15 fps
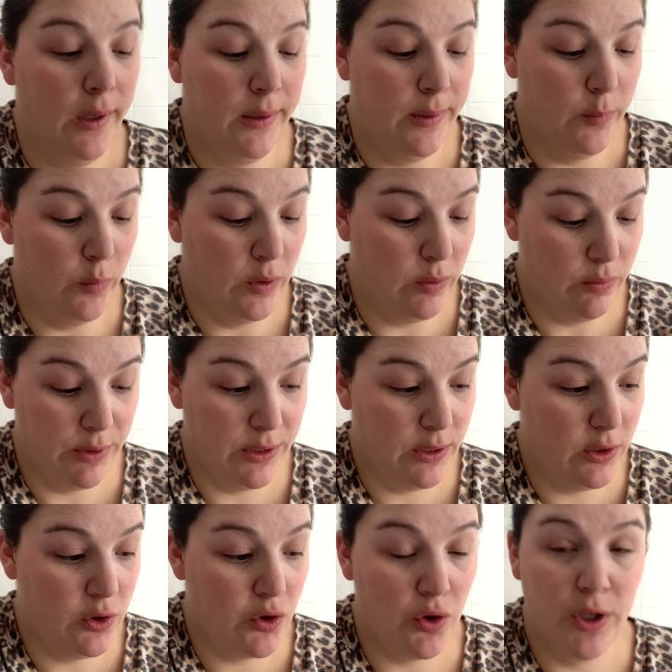We really
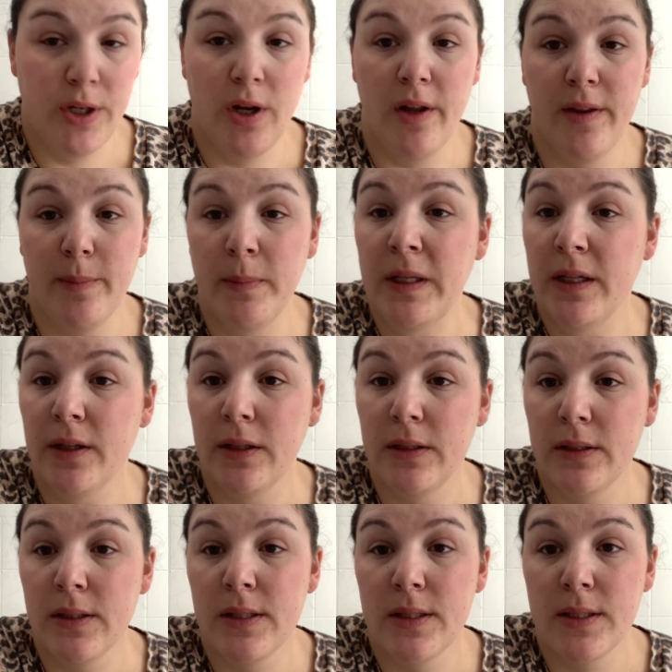enjoyed all the
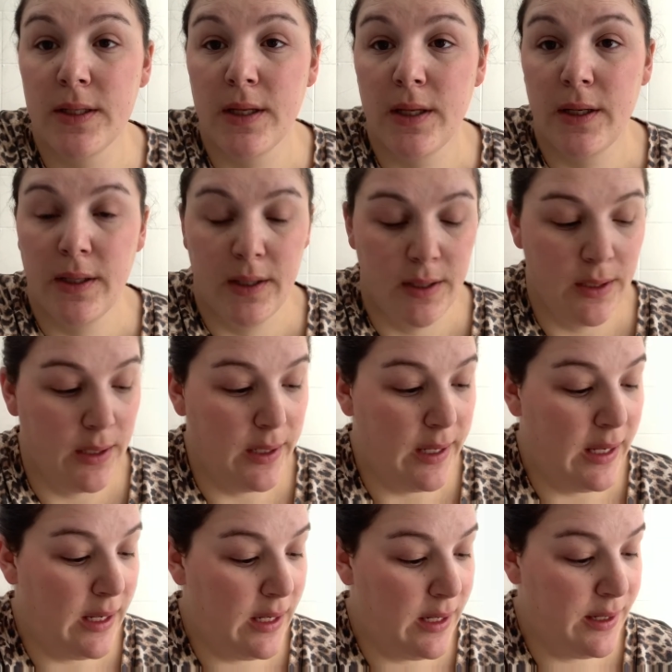meals,
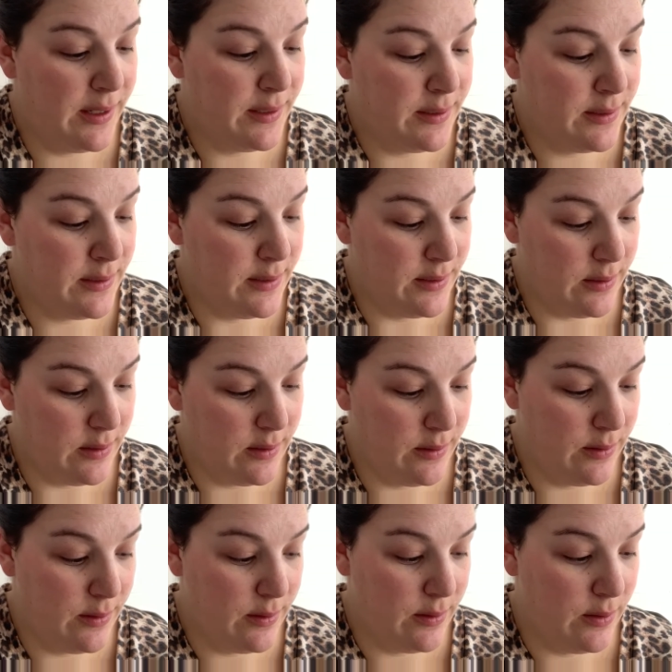and
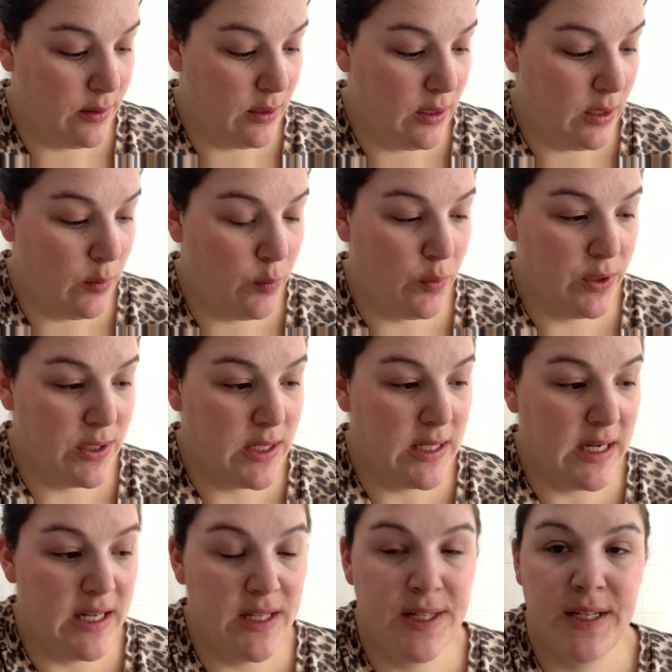it was
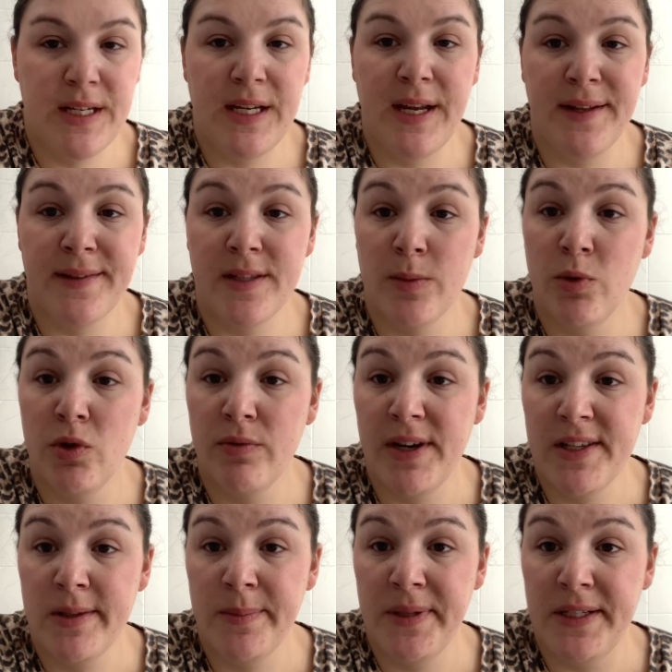nice to get some new
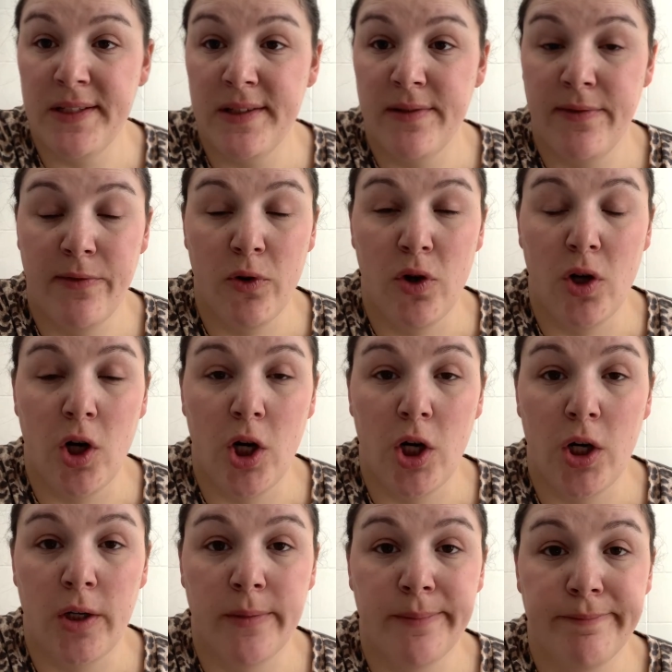recipes
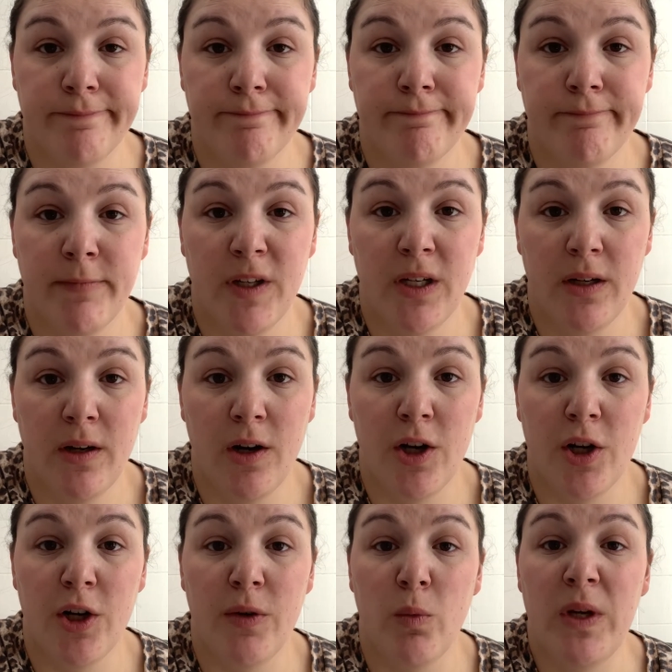for
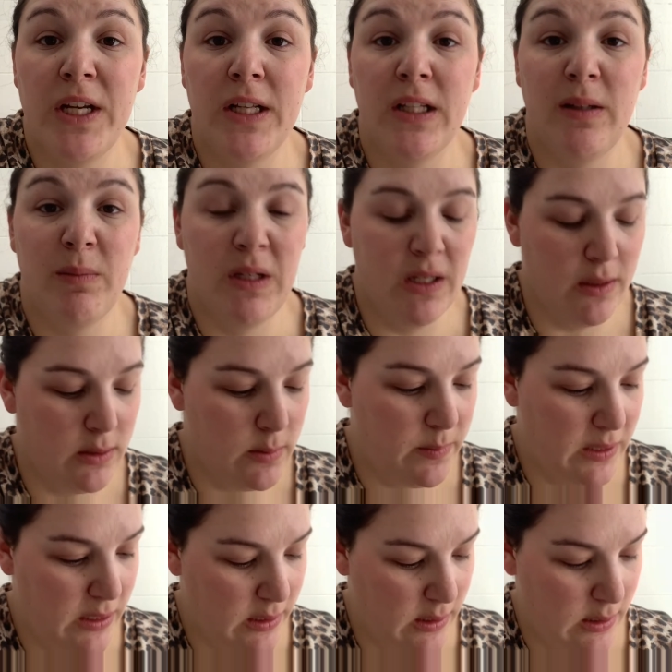our weekly meals
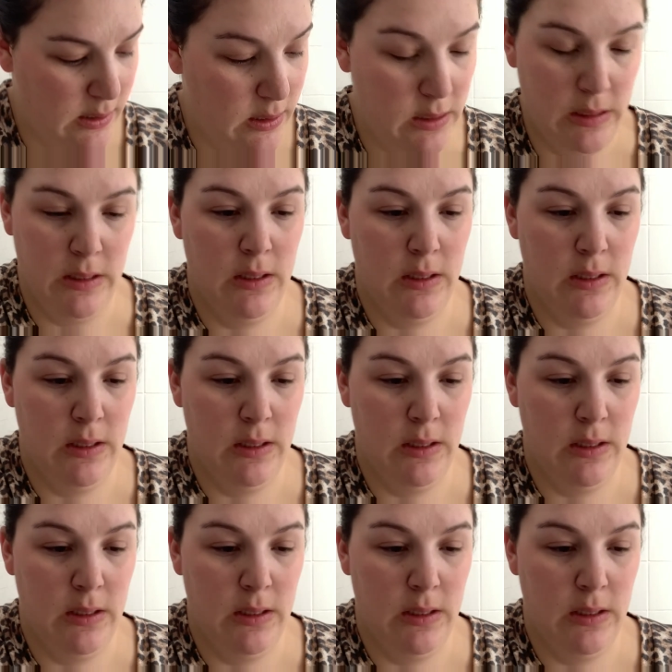because